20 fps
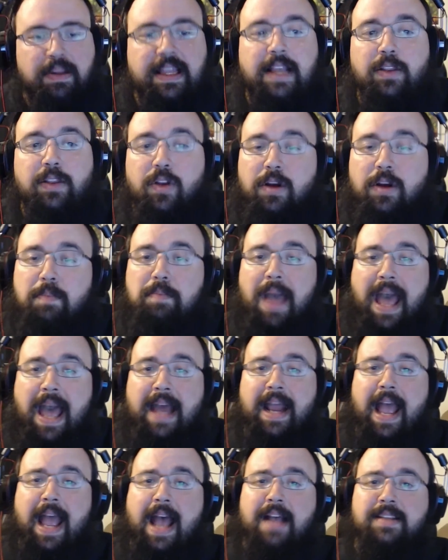they look
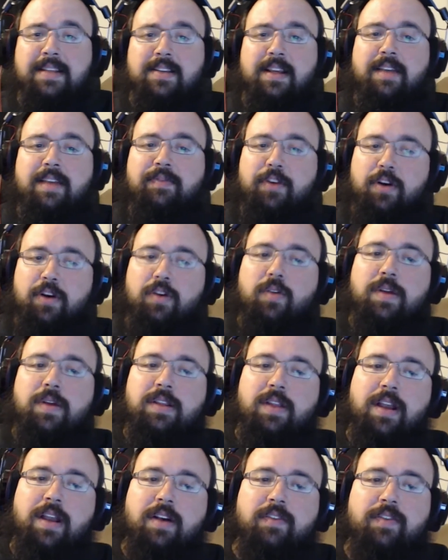badass. Like if you're a
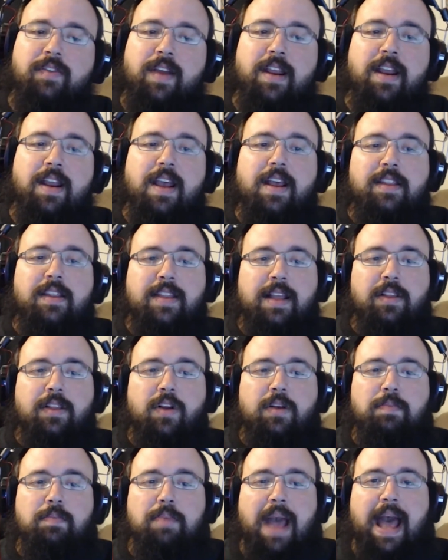Green Lantern fan, they
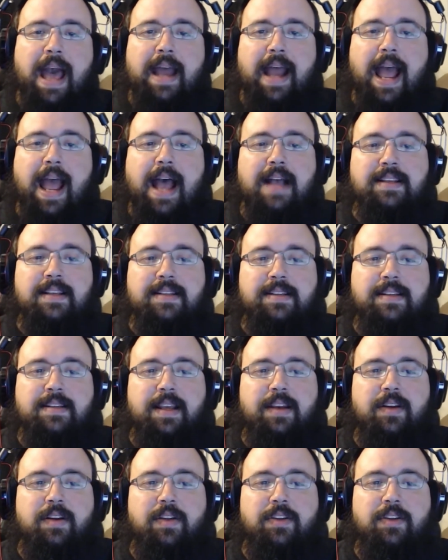look badass sitting on